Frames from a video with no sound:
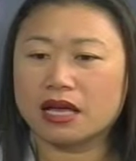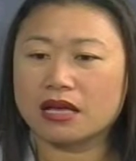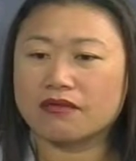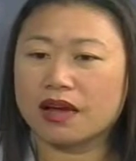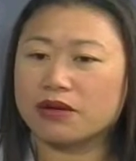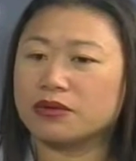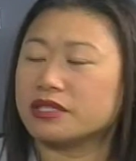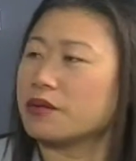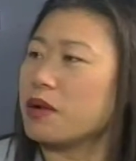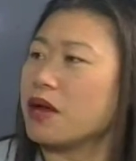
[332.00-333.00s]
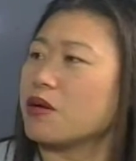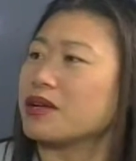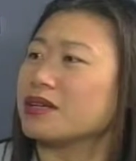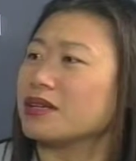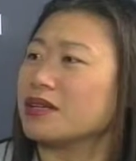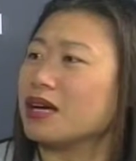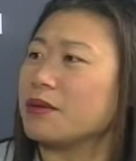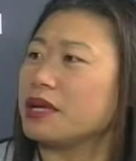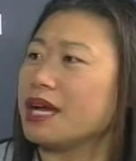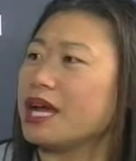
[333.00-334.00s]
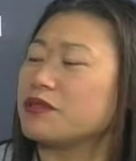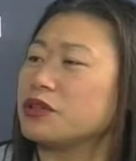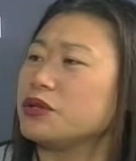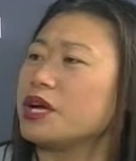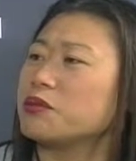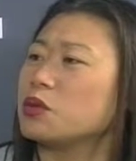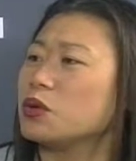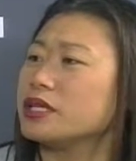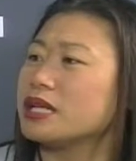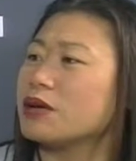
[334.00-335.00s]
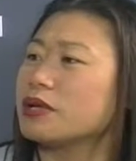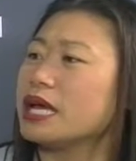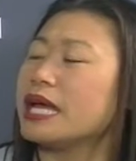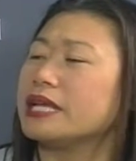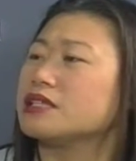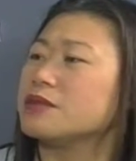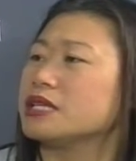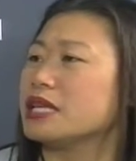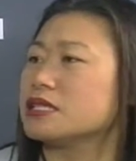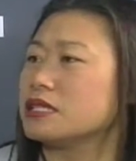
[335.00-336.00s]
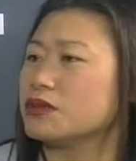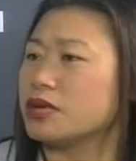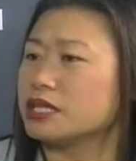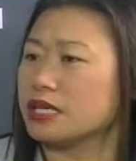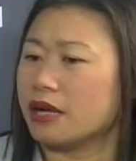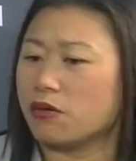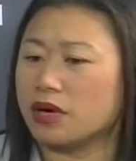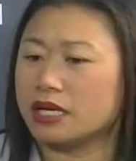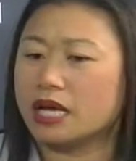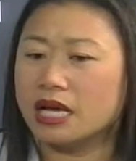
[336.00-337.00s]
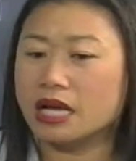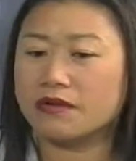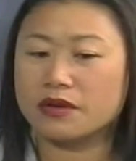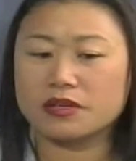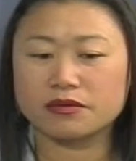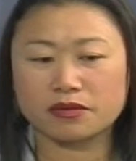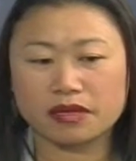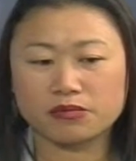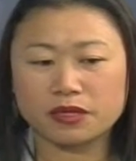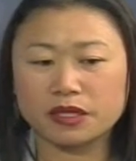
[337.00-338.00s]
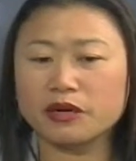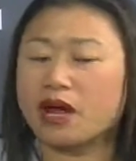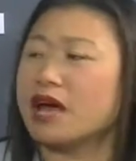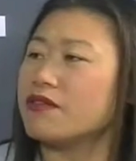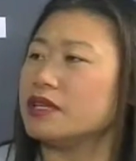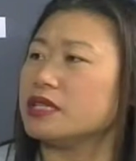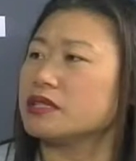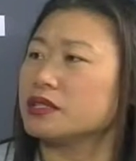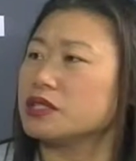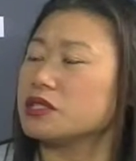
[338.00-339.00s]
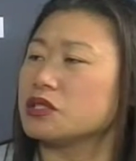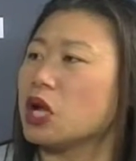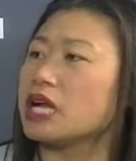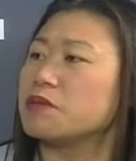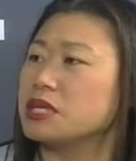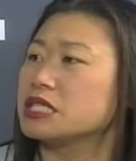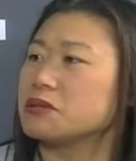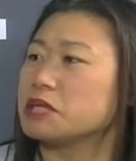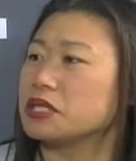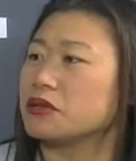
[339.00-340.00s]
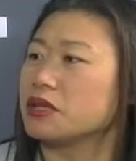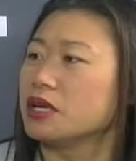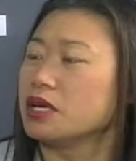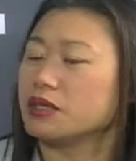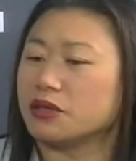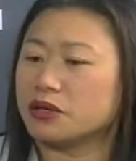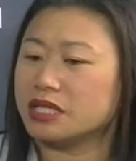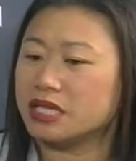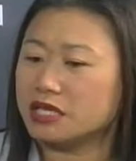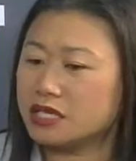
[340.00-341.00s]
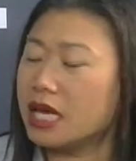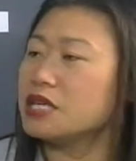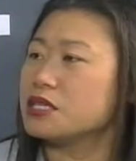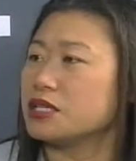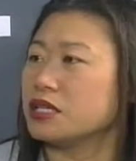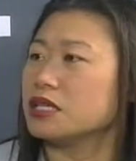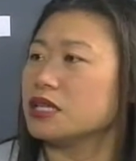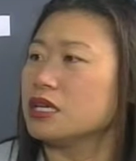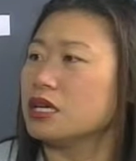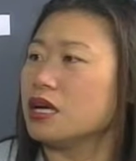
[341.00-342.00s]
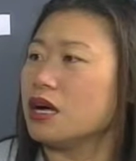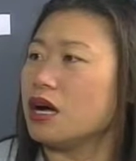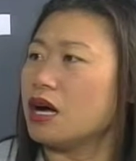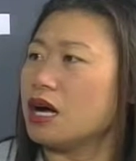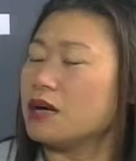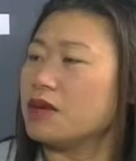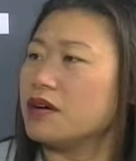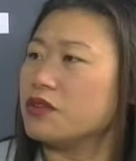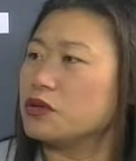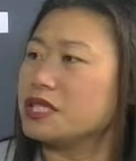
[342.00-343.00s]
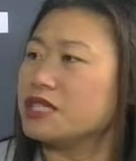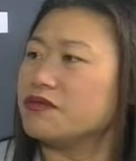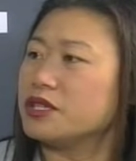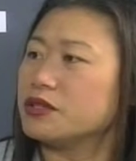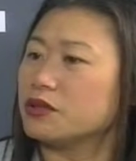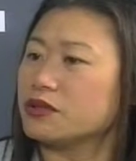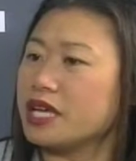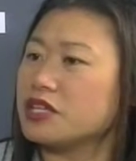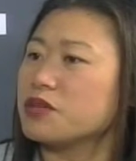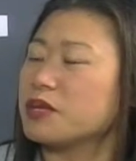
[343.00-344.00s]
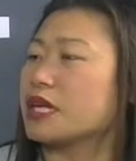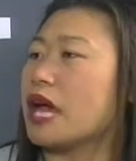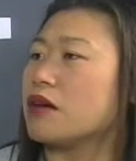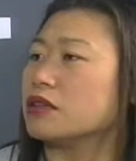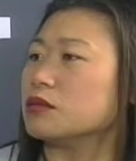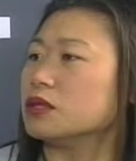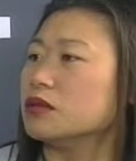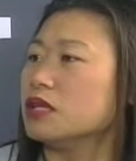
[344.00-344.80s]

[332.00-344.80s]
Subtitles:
if I was the parent, I mean, I have two young boys. I would hate to be in that situation. And I want, if there's clear evidence that this is not a misdemeanor, that there's an intention of those individuals, they should be accountable.